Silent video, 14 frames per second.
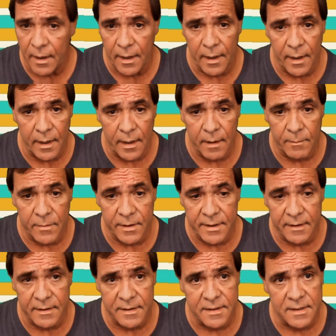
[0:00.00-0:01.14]
And I'm going to
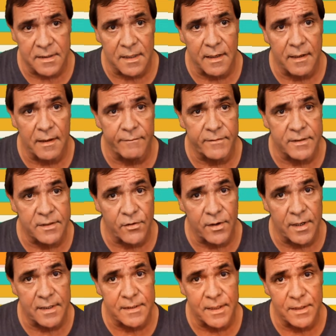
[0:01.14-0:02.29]
take this slide off the
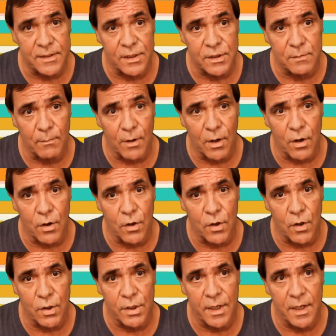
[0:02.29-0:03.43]
screen since it's
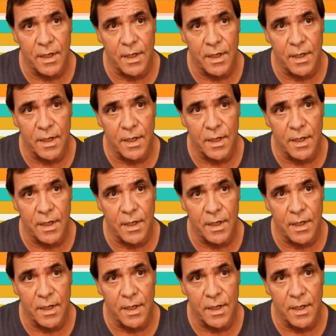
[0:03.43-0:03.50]
borrowed.